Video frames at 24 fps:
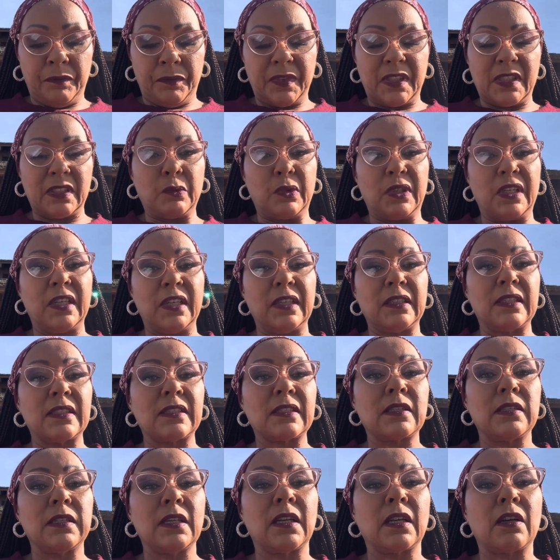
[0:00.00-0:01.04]
I want to get this
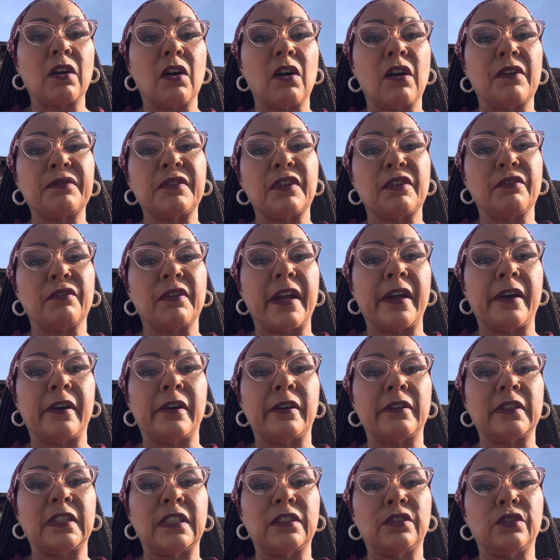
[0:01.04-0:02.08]
clinic off the
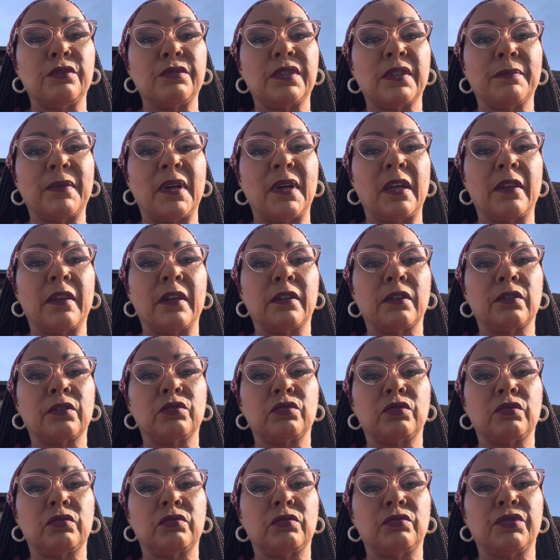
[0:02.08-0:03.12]
ground and do some other
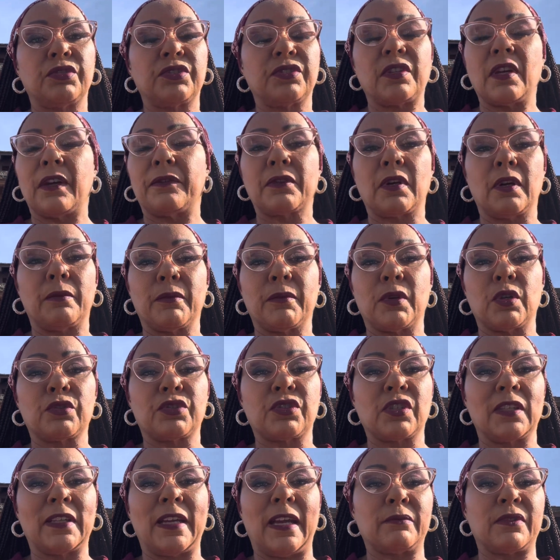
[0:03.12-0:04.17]
stuff
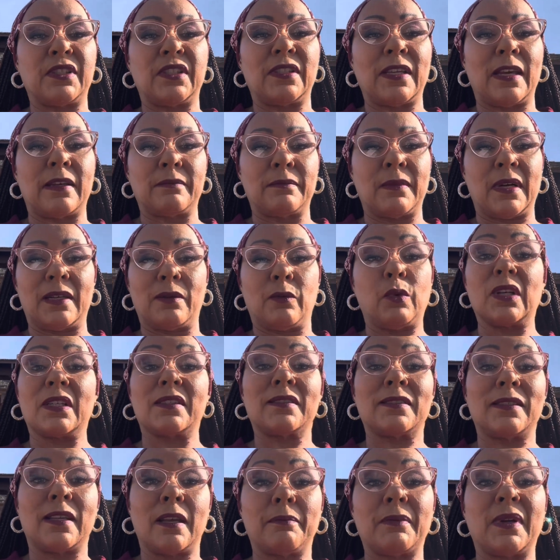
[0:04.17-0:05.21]
commercially. Want to
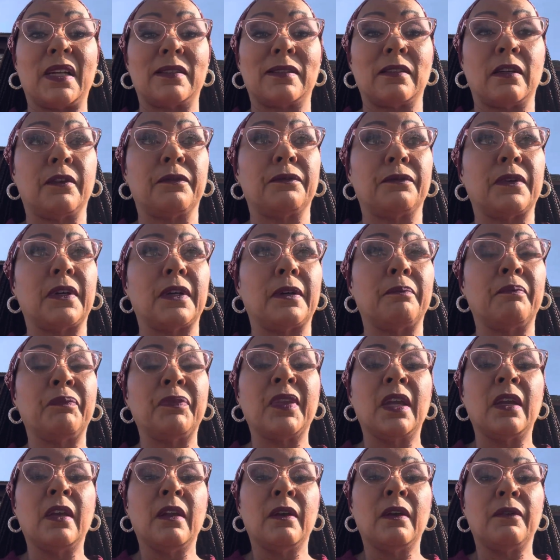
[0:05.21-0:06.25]
set myself up
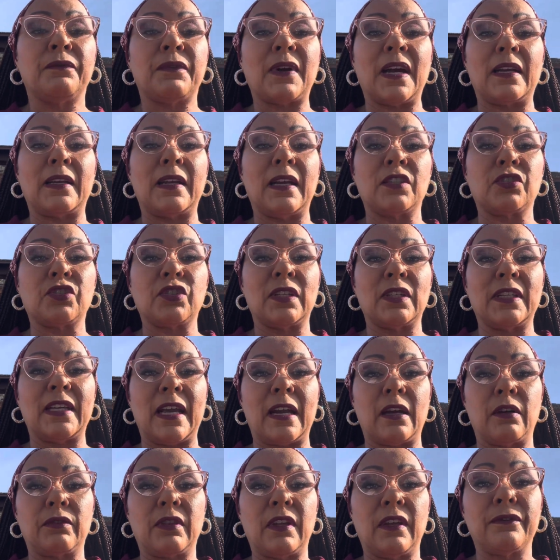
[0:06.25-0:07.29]
financially
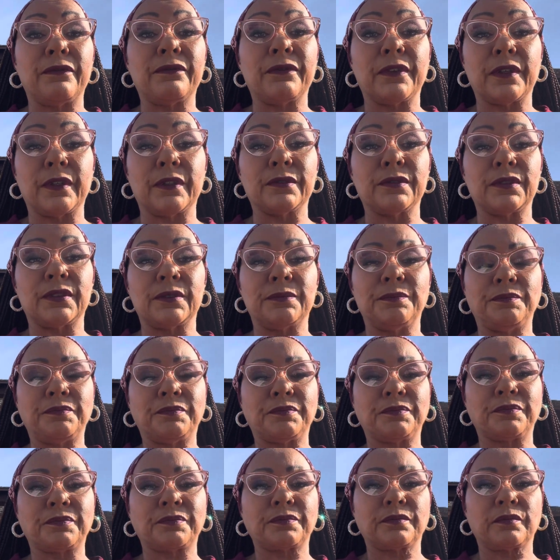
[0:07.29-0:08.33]
out there first,
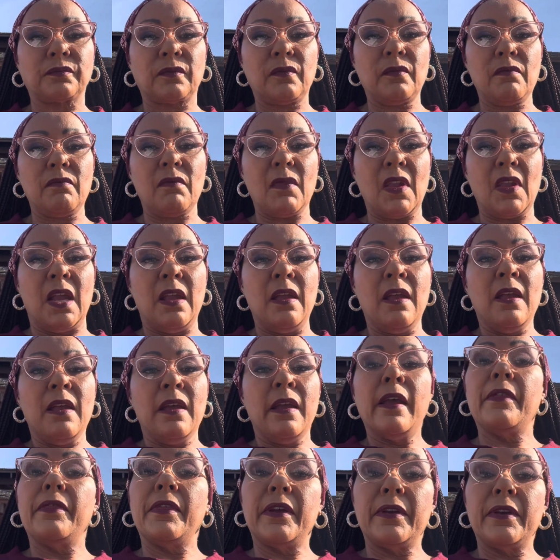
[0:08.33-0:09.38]

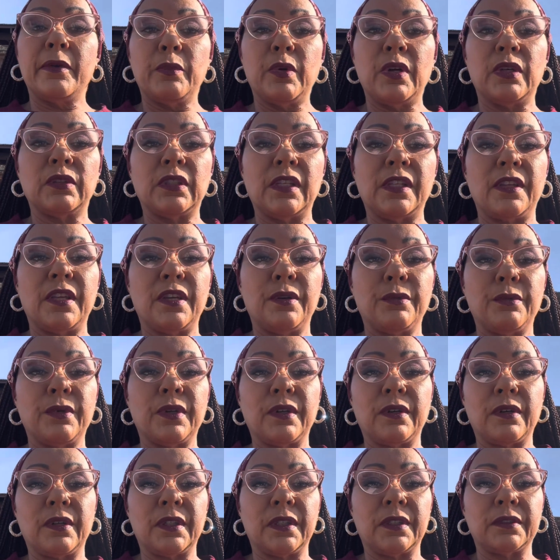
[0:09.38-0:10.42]
and then we're
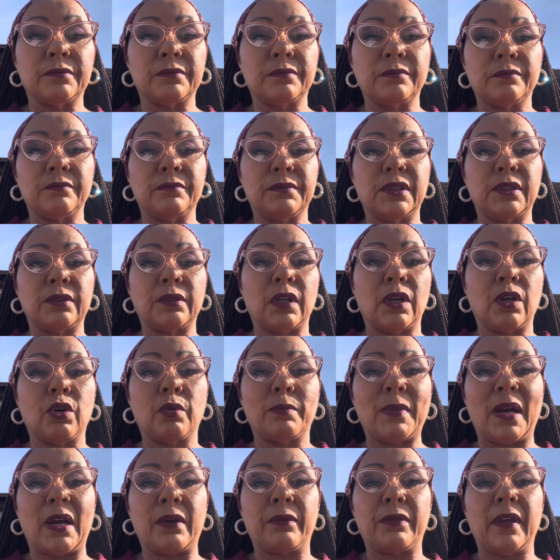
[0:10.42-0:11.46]
going to build a
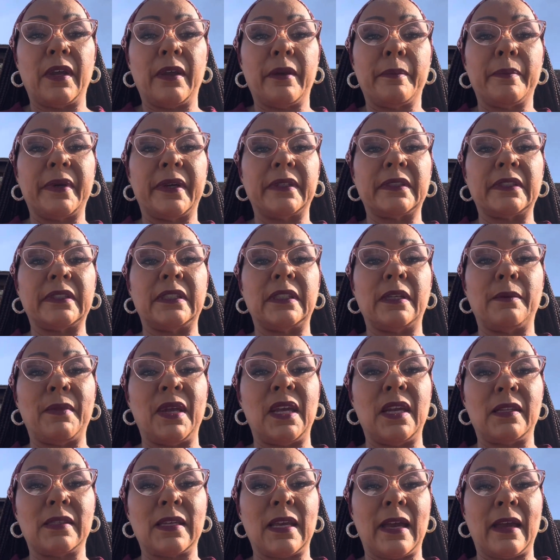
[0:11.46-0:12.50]
home out there. But in the
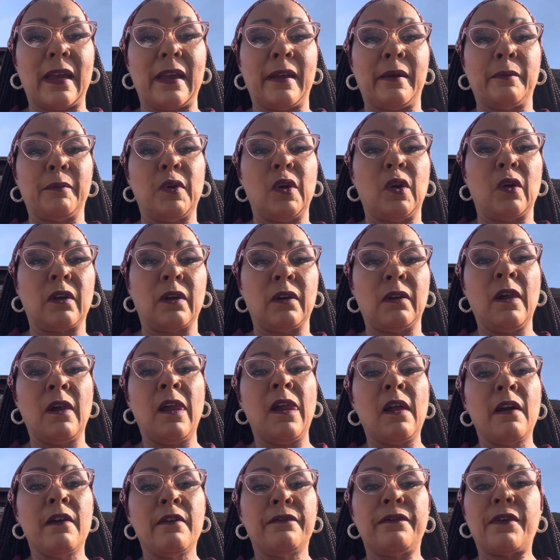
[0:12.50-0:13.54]
meantime, we're going to
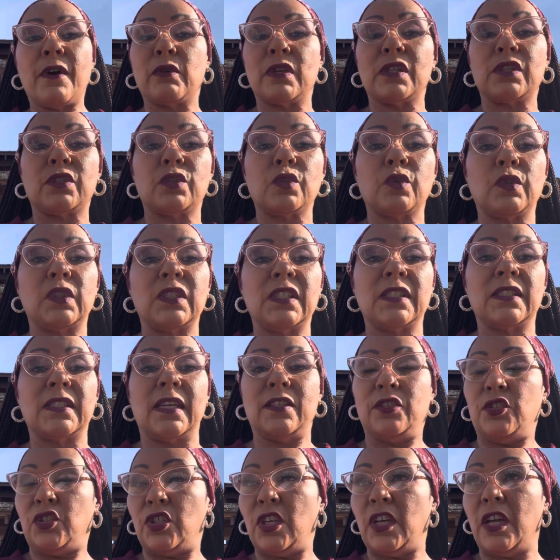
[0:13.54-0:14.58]
focus on this
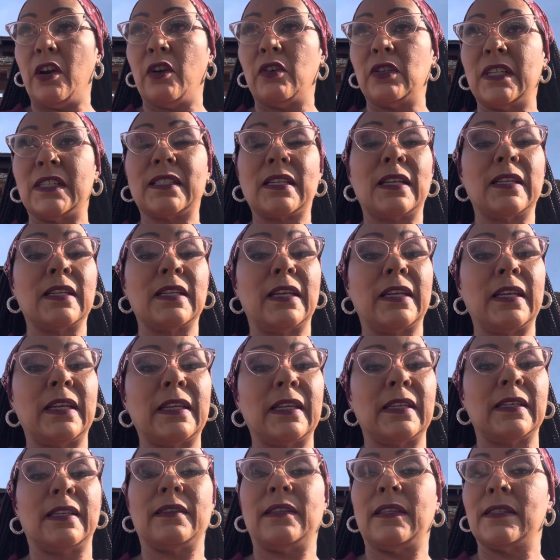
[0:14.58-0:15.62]
NGO and this clinic
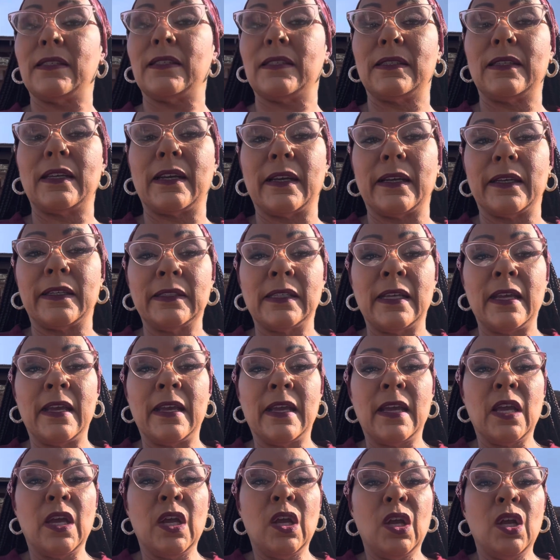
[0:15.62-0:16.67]
and get this
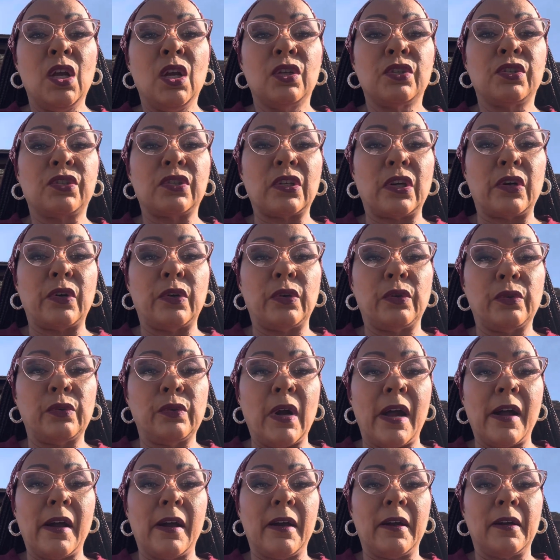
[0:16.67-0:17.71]
done. So
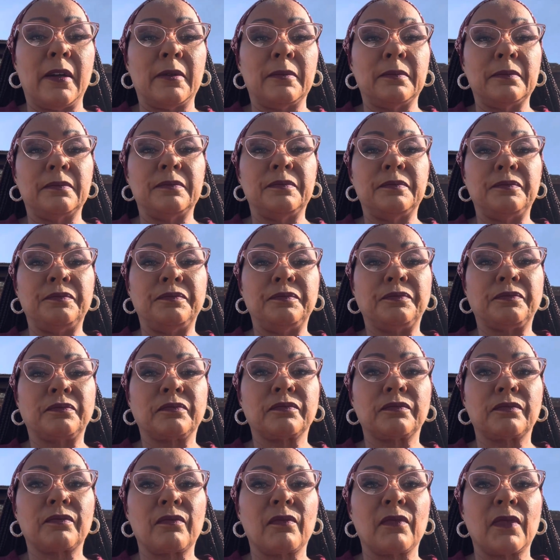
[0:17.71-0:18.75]

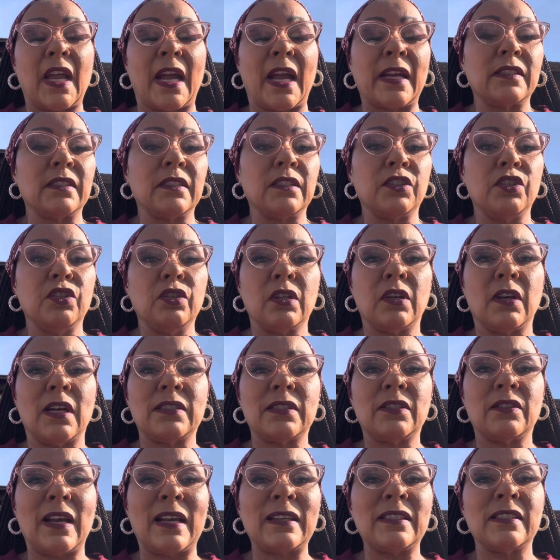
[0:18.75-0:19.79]
I just
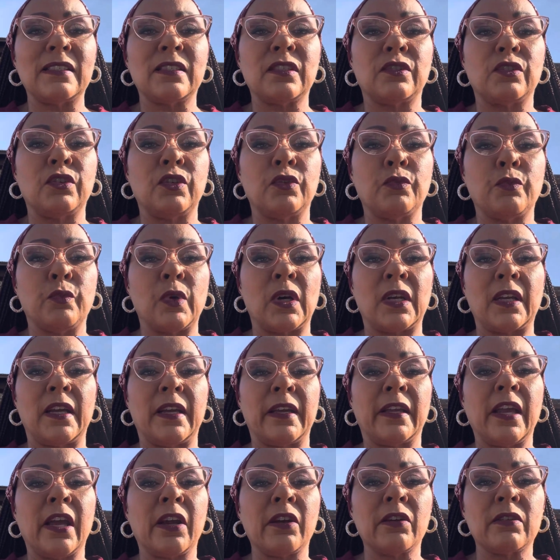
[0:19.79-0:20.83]
want to
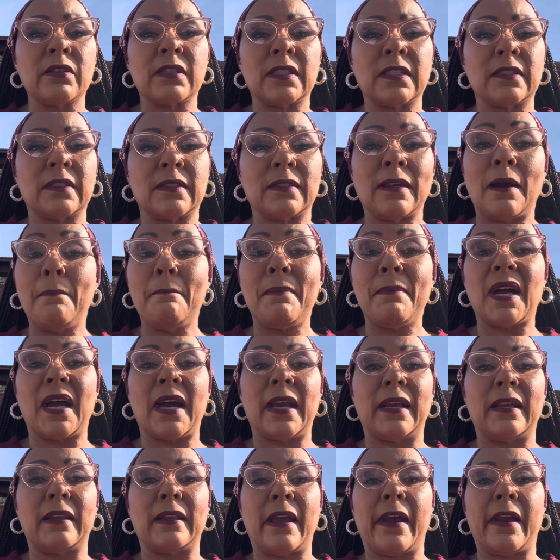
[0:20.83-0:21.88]
encourage
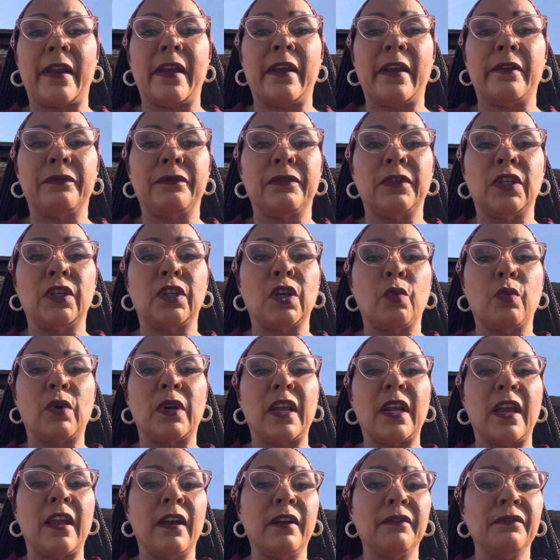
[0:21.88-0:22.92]
somebody that if
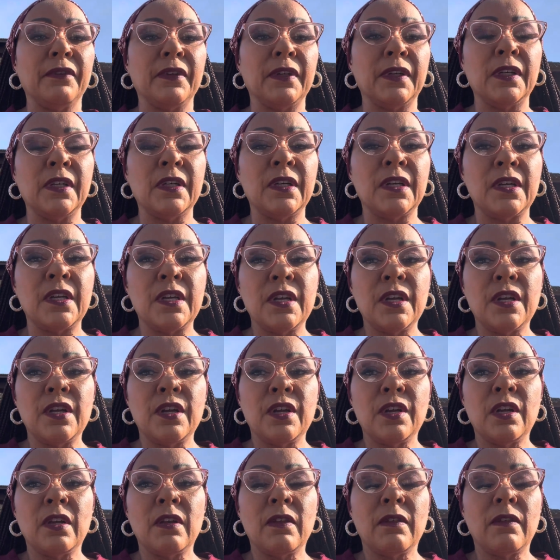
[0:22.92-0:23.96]
whatever
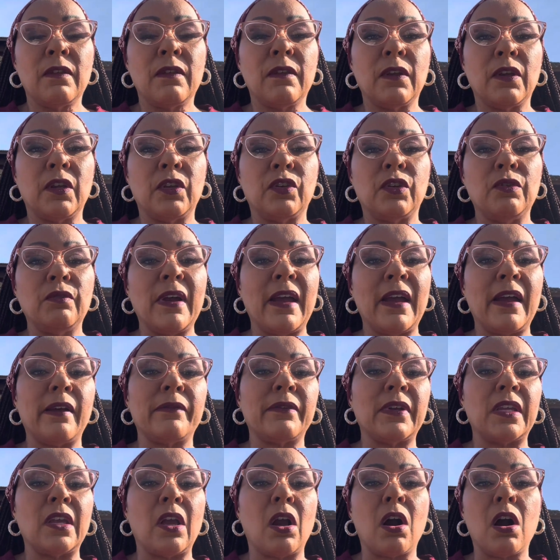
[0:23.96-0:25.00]
you have
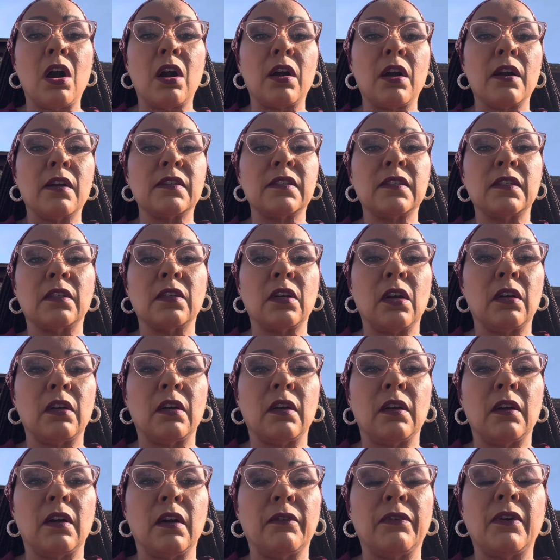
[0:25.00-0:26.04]
in your hearts in
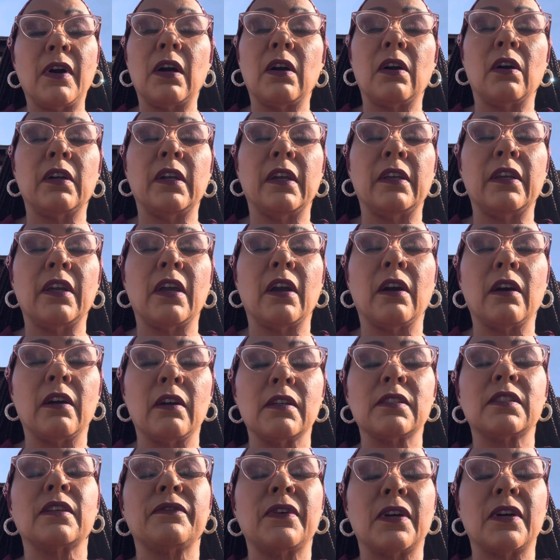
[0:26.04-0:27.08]
your
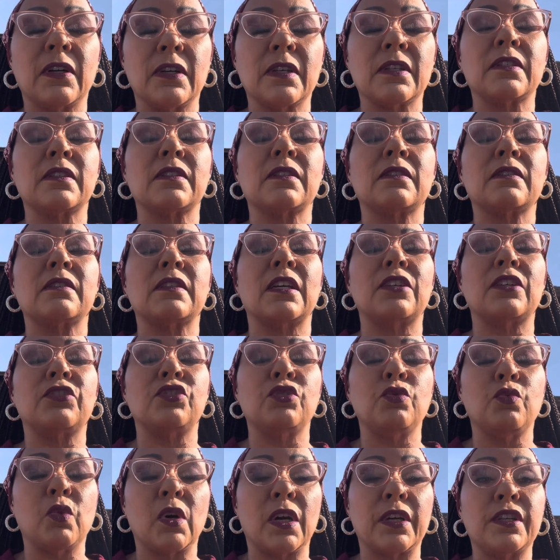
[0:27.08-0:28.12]
hearts of hearts that
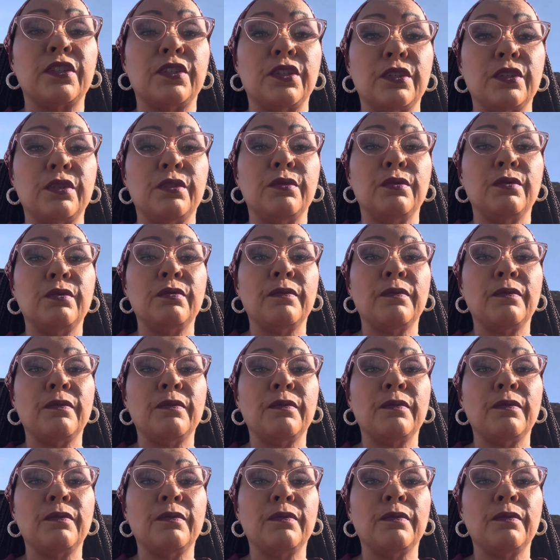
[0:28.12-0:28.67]
you want to do,